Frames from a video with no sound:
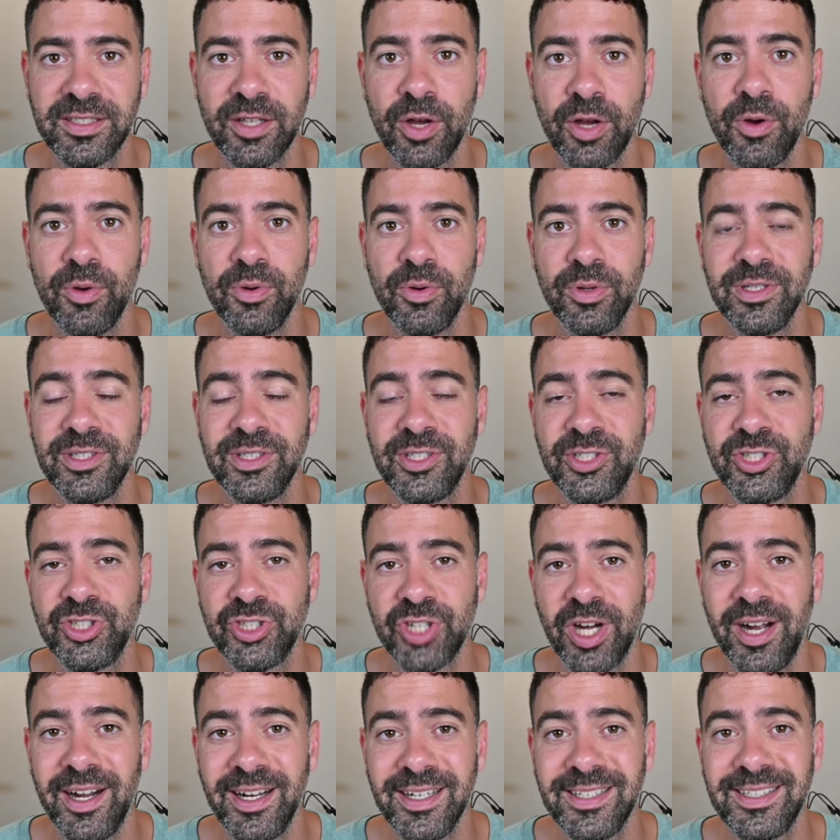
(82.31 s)
So
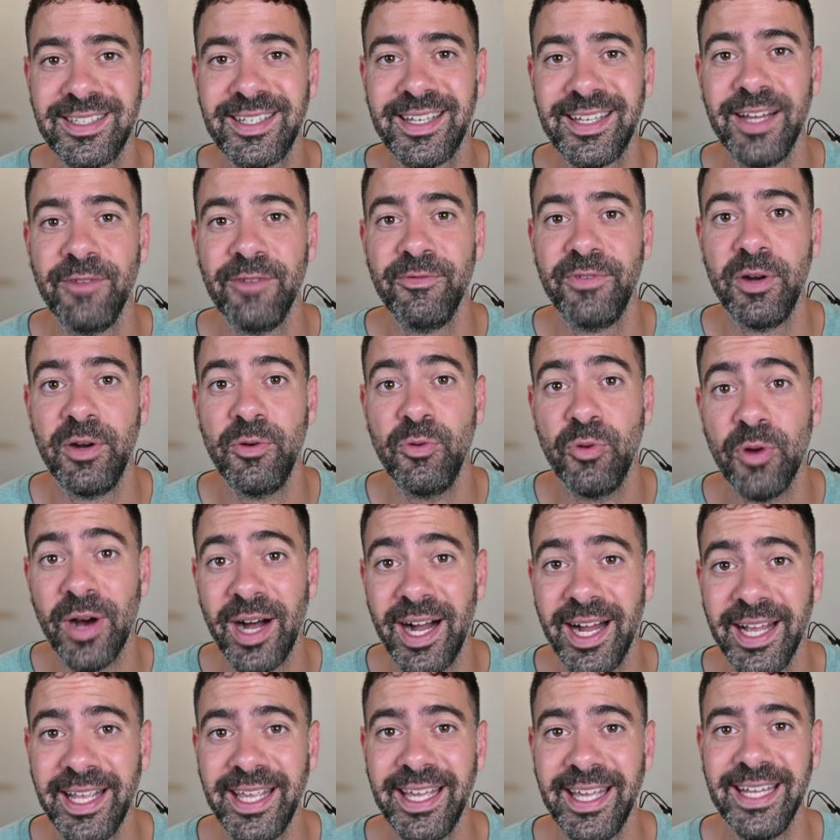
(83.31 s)
chart can
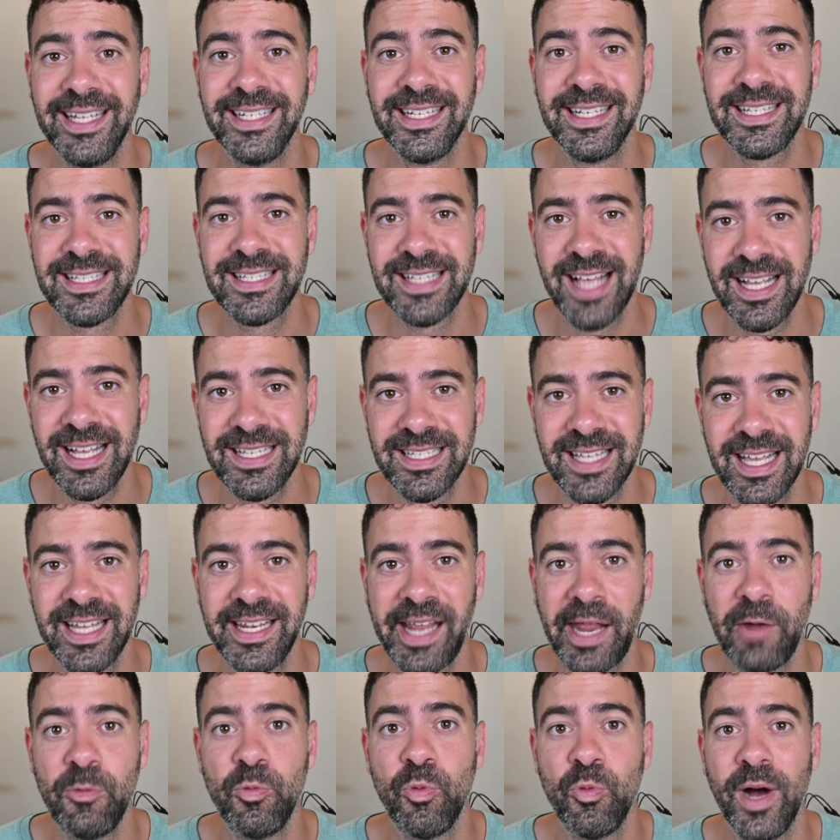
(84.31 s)
vary in the size
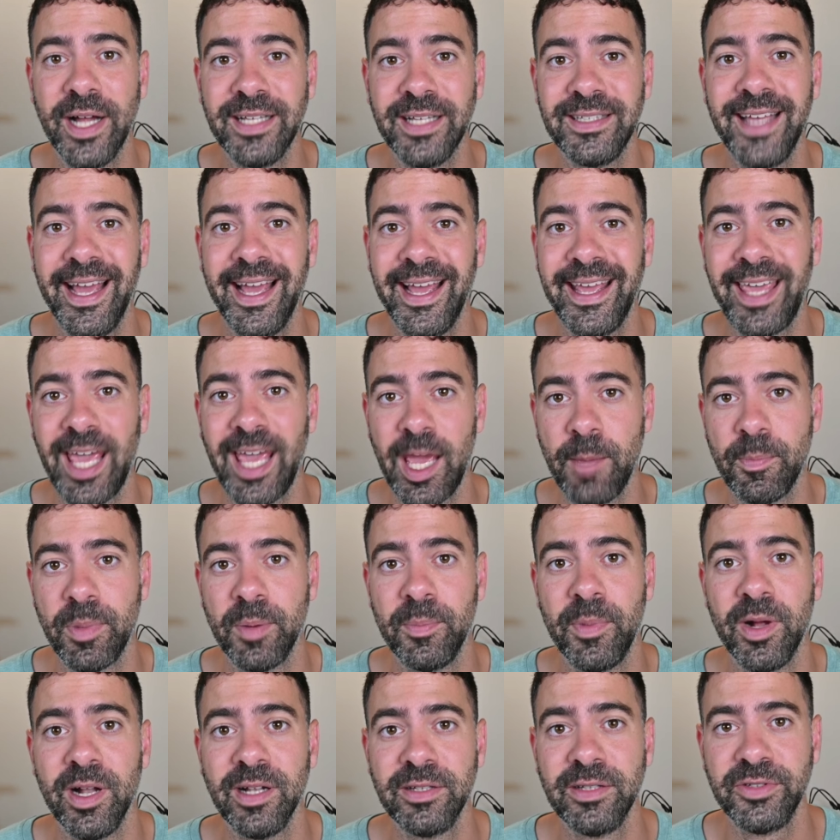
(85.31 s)
and what they're
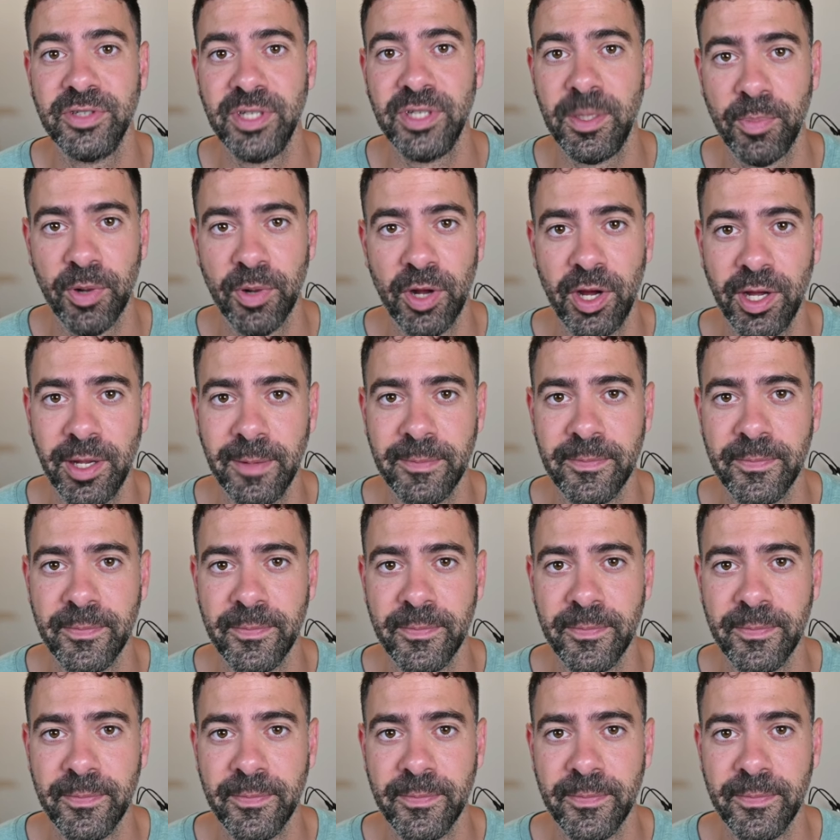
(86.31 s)
capable to deploy.